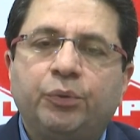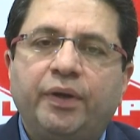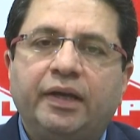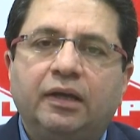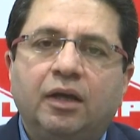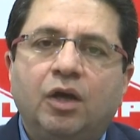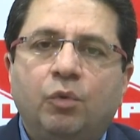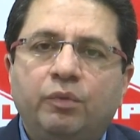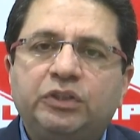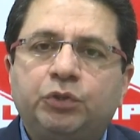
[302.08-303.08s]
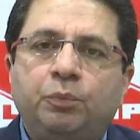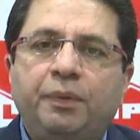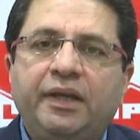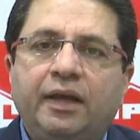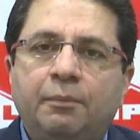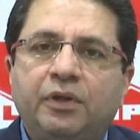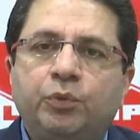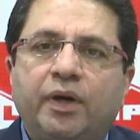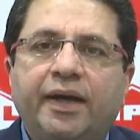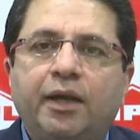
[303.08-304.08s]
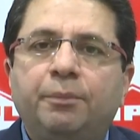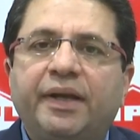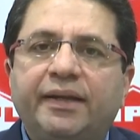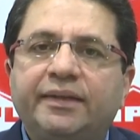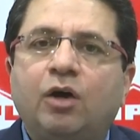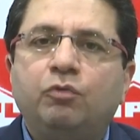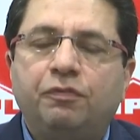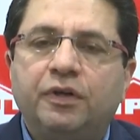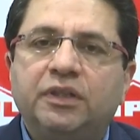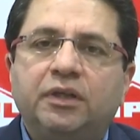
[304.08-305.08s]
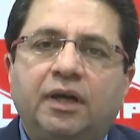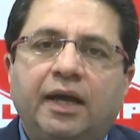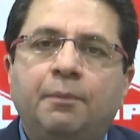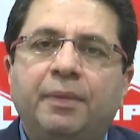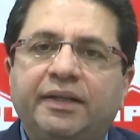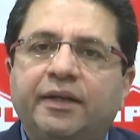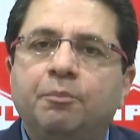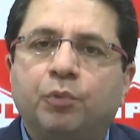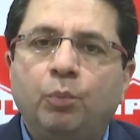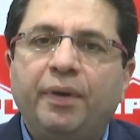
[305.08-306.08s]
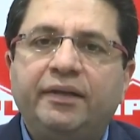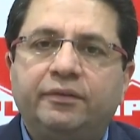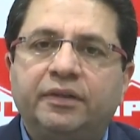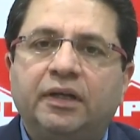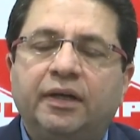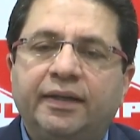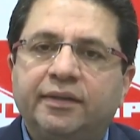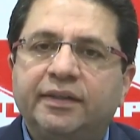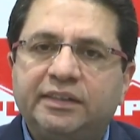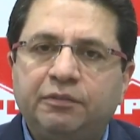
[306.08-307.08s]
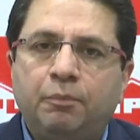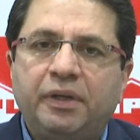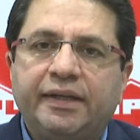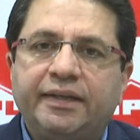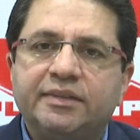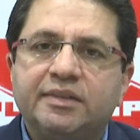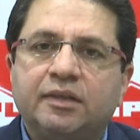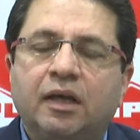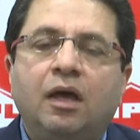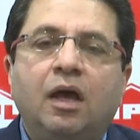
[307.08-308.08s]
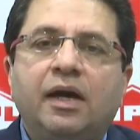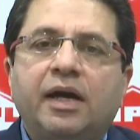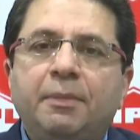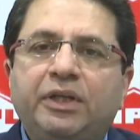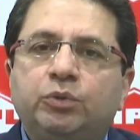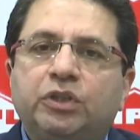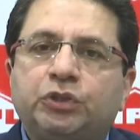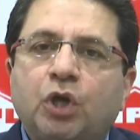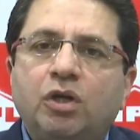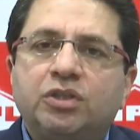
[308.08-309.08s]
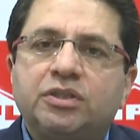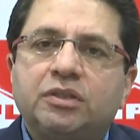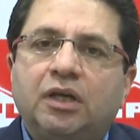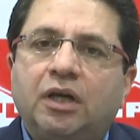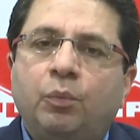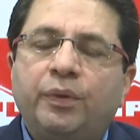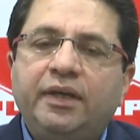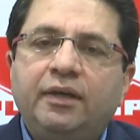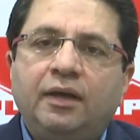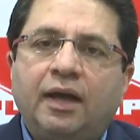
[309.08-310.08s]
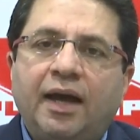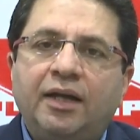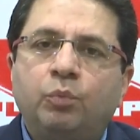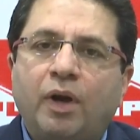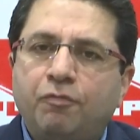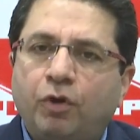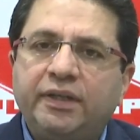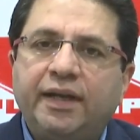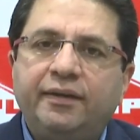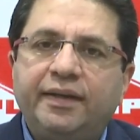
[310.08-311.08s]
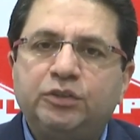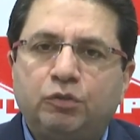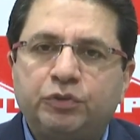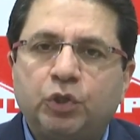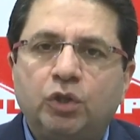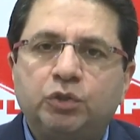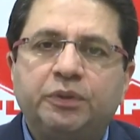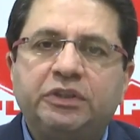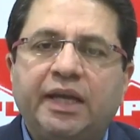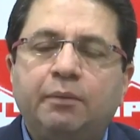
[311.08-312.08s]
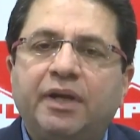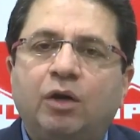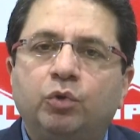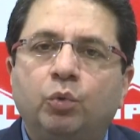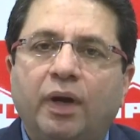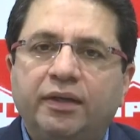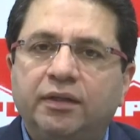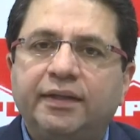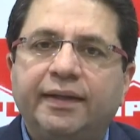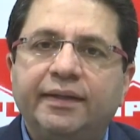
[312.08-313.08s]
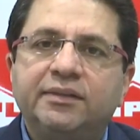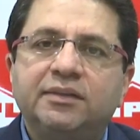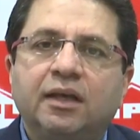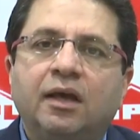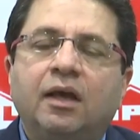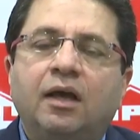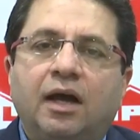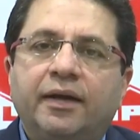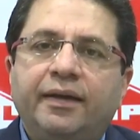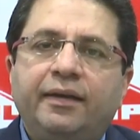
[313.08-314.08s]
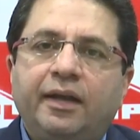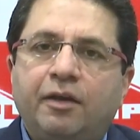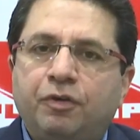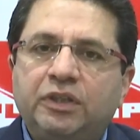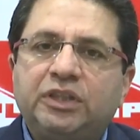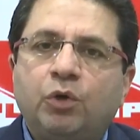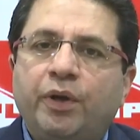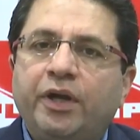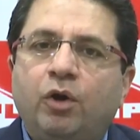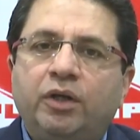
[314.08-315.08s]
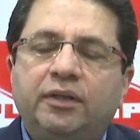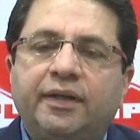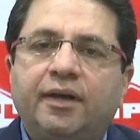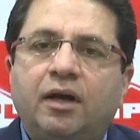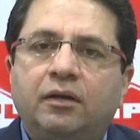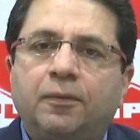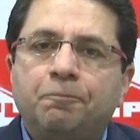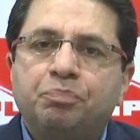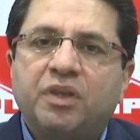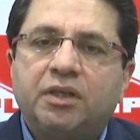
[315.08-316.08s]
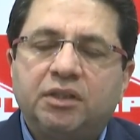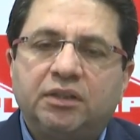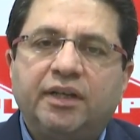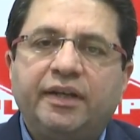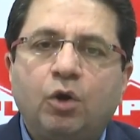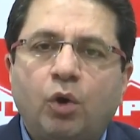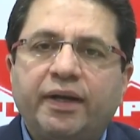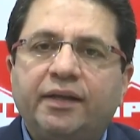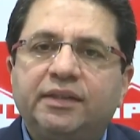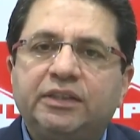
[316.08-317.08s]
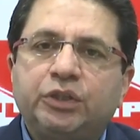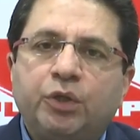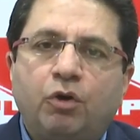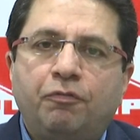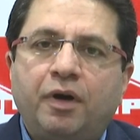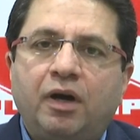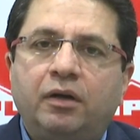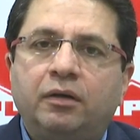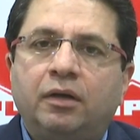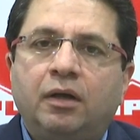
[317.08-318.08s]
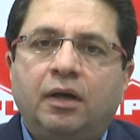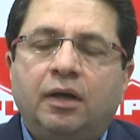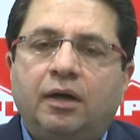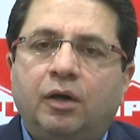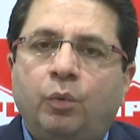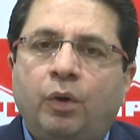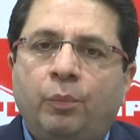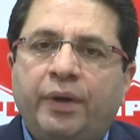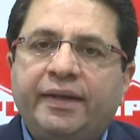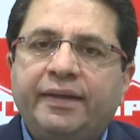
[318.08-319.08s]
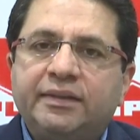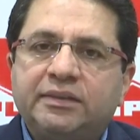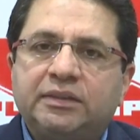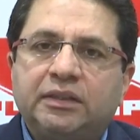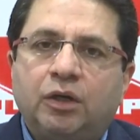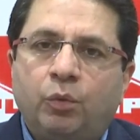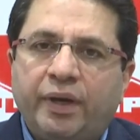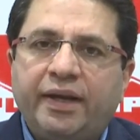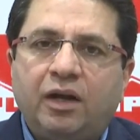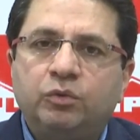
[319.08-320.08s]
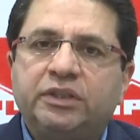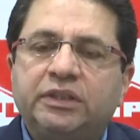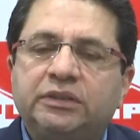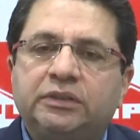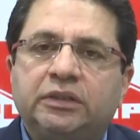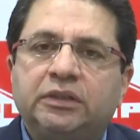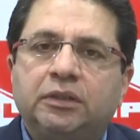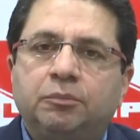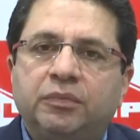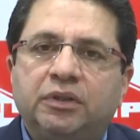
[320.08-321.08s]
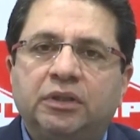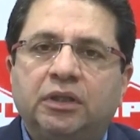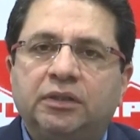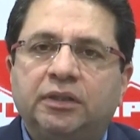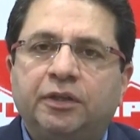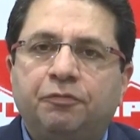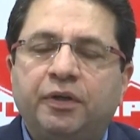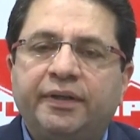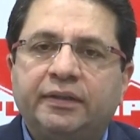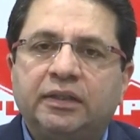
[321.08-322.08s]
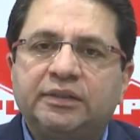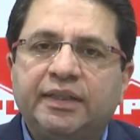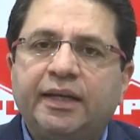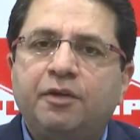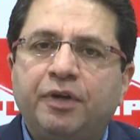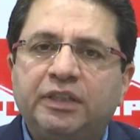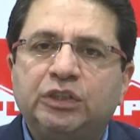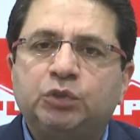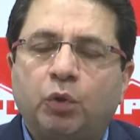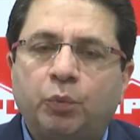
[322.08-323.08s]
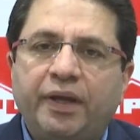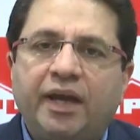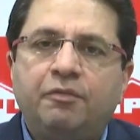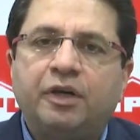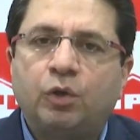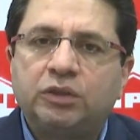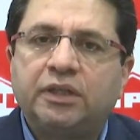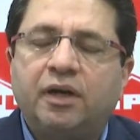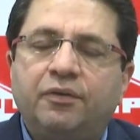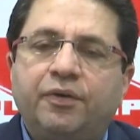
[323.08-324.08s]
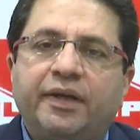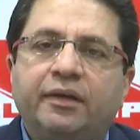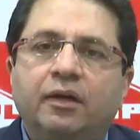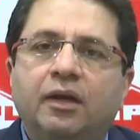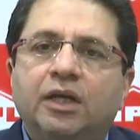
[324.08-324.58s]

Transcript: are doing, we should be able to again bring it down further, a better improvement in the receivable days. Coming to the stocks, we had 149 days of stocks, which came down to 130 days. Again, and efforts are going on. There are certain reorganization of our various warehouses, the different CNF agents what we have across the country.